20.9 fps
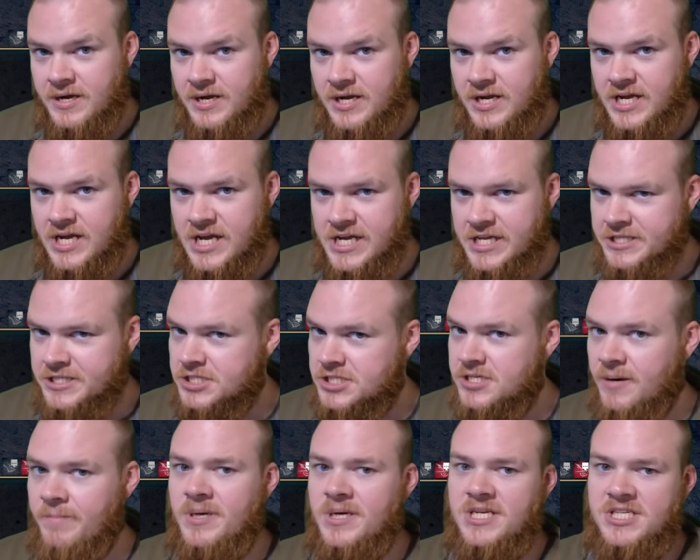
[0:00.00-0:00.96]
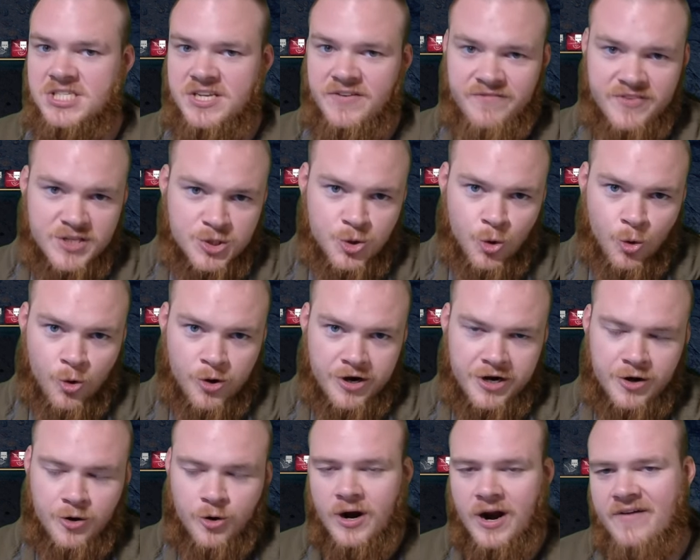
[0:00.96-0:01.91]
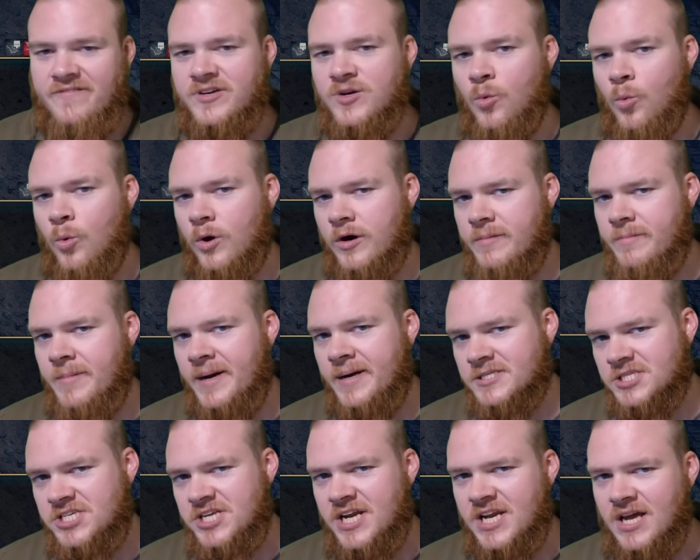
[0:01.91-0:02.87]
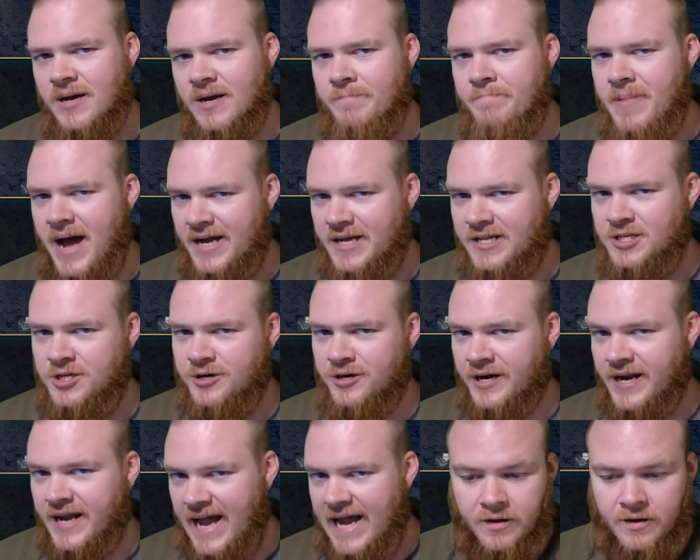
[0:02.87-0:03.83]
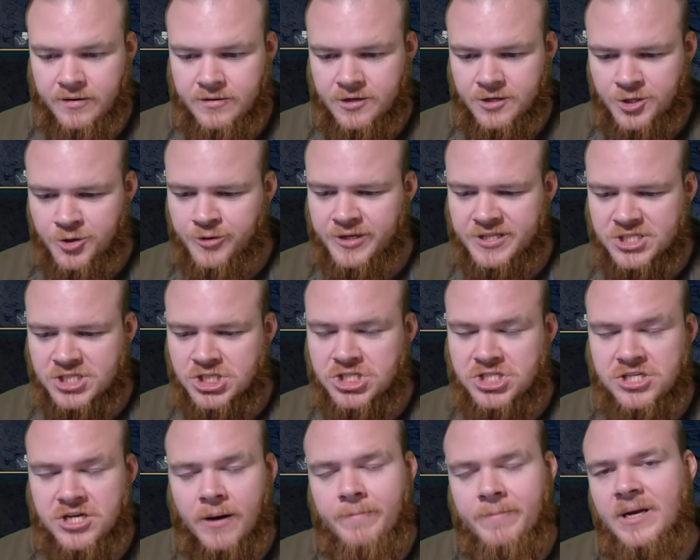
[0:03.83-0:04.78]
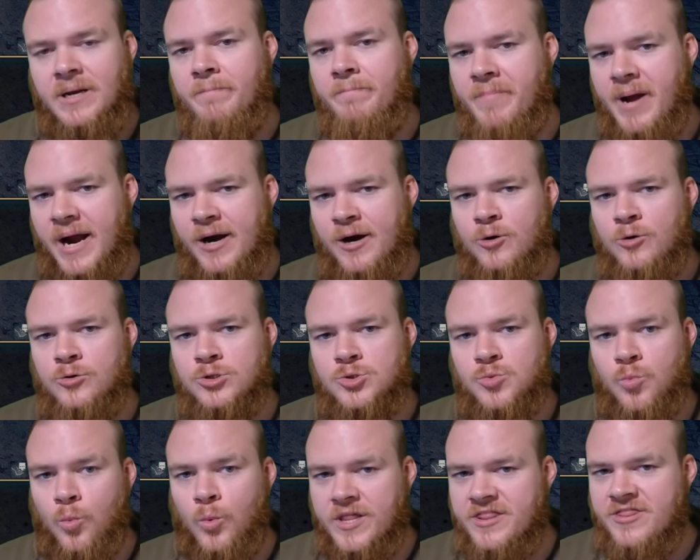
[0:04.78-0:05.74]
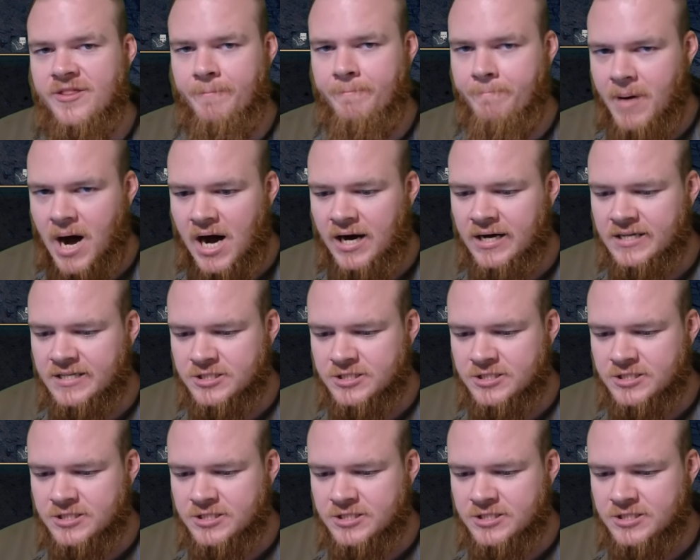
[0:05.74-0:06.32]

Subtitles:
in somebody's inventory or having to worry about sending them back to your camp, you can summon barrels with the mod.